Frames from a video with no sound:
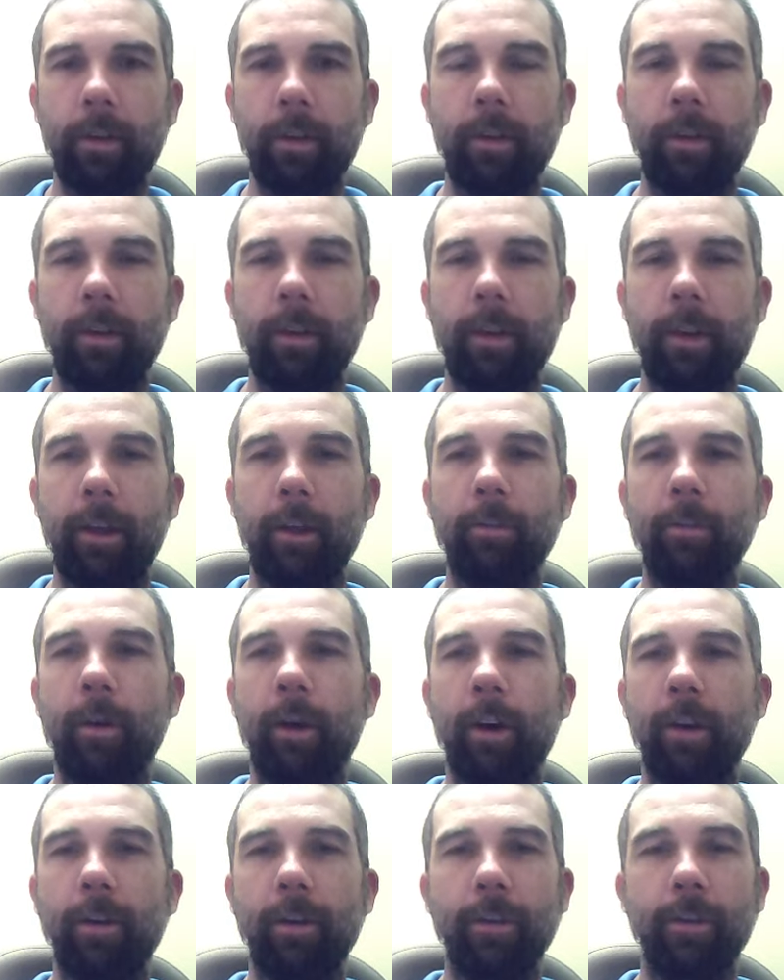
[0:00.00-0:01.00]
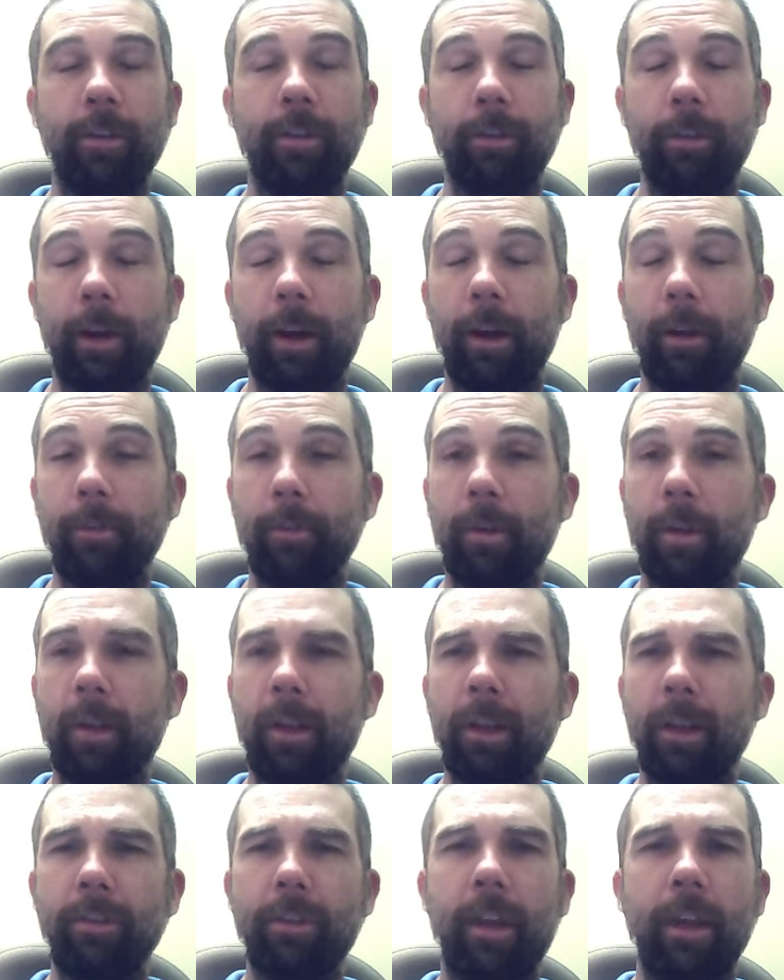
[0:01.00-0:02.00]
King models, wow.
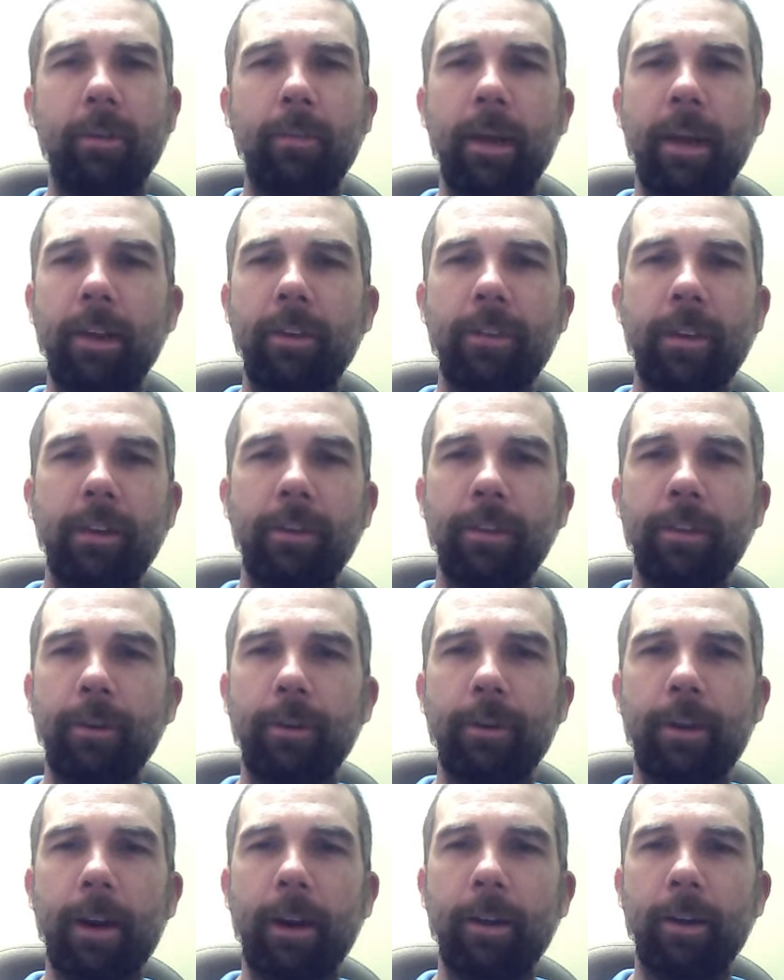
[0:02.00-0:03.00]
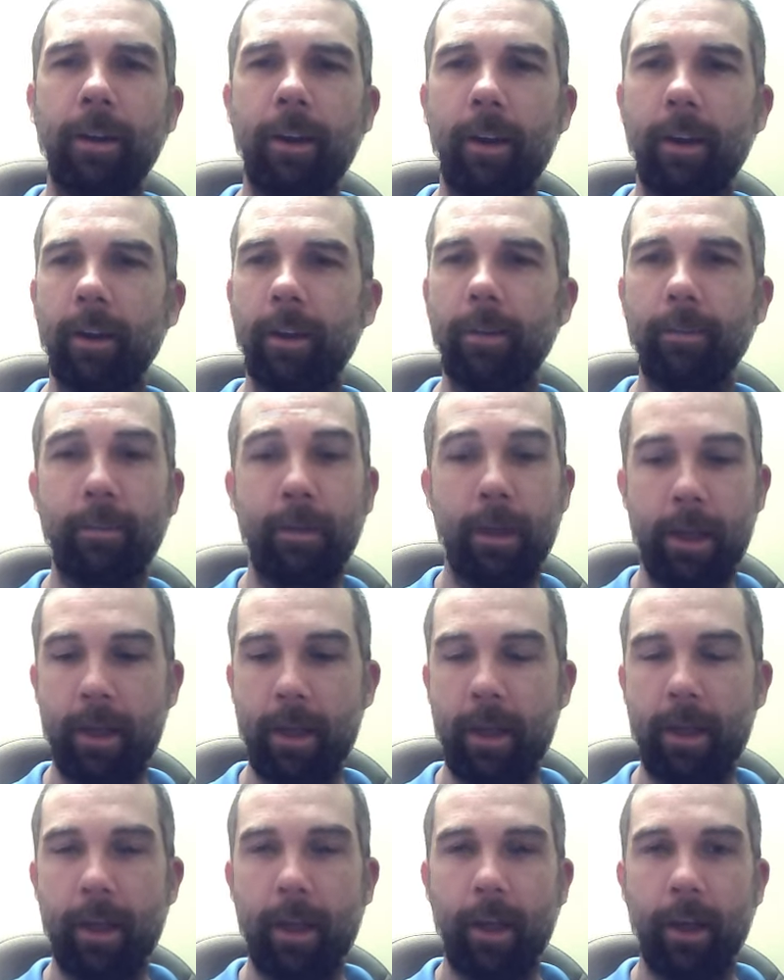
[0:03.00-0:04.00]
Is King magazine still around? I don't,
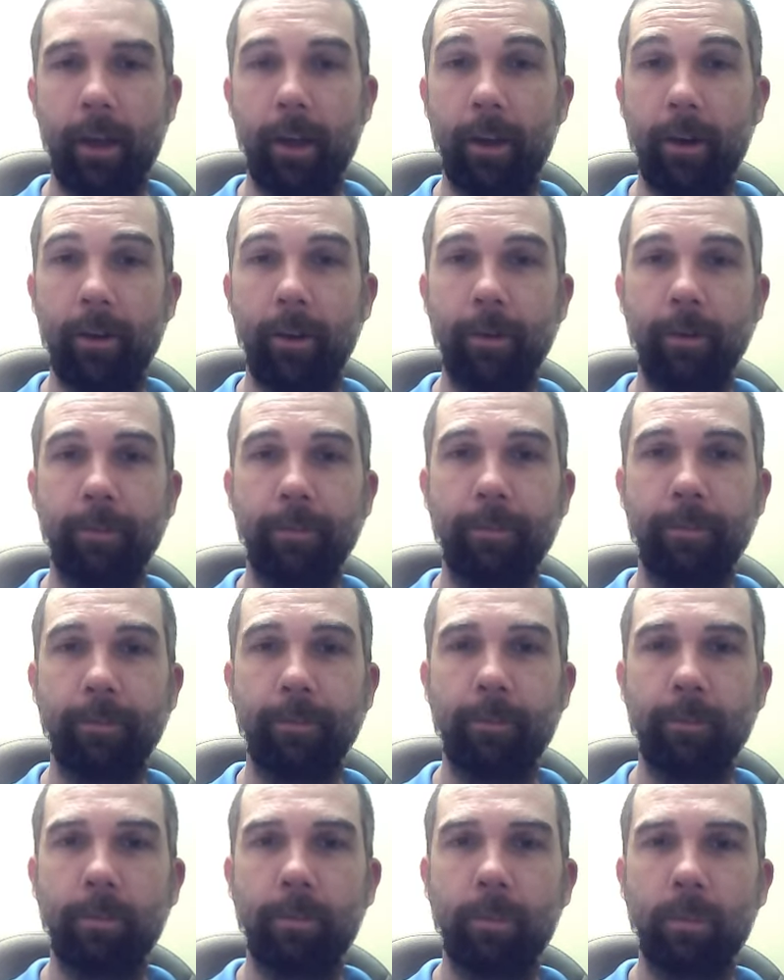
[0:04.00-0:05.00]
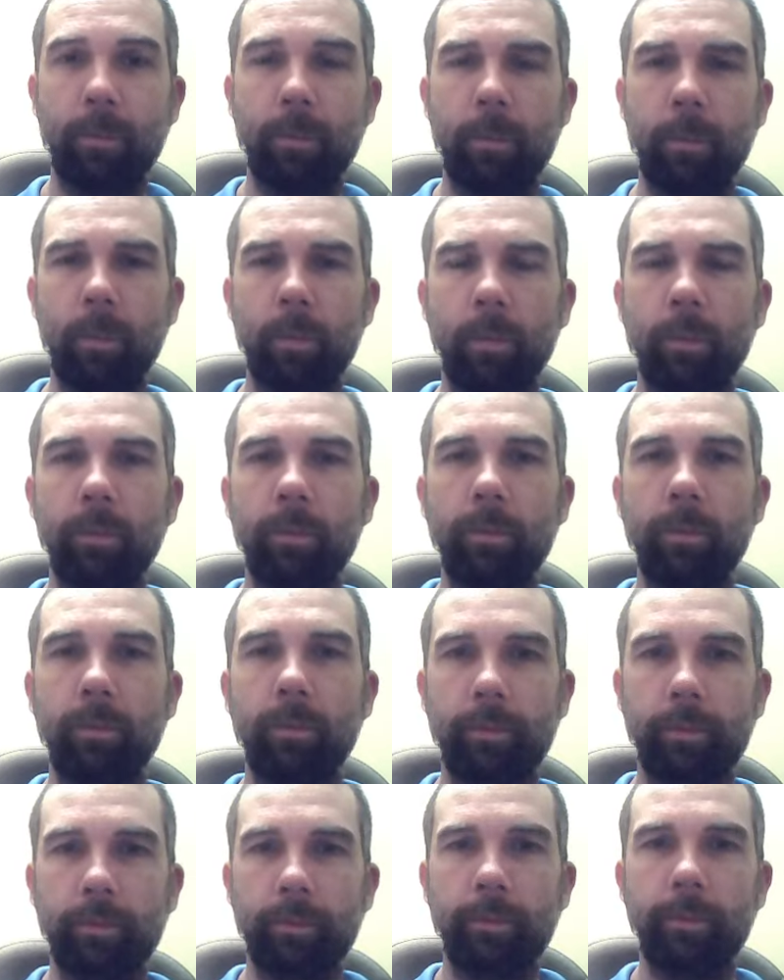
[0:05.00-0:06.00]
I don't know.
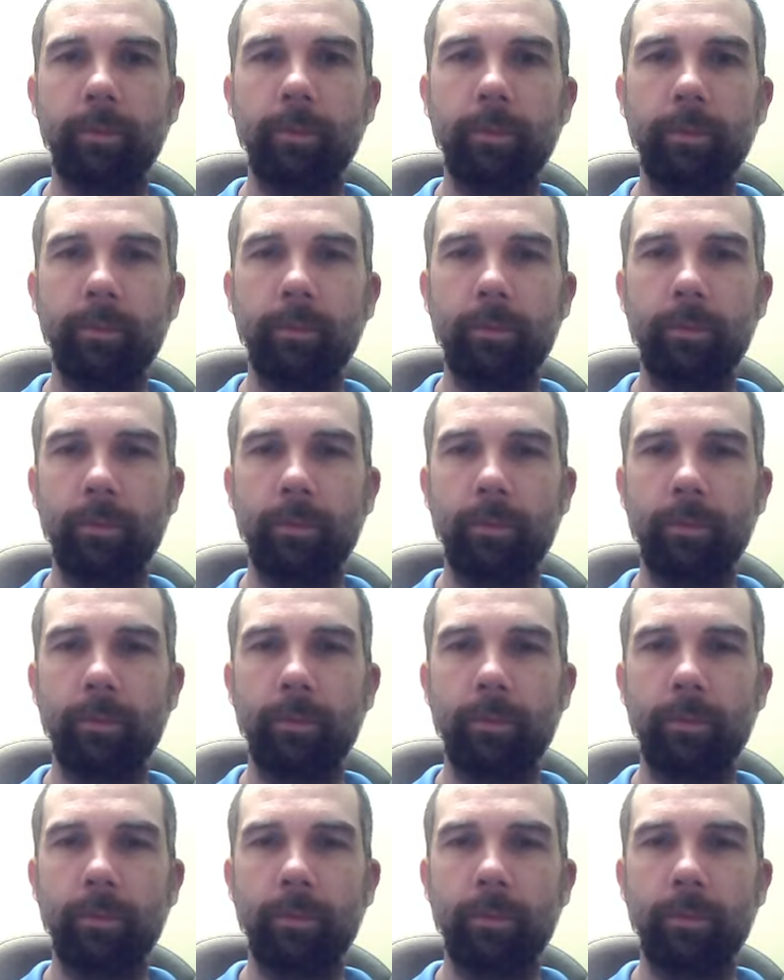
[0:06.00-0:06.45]
Victorian, ask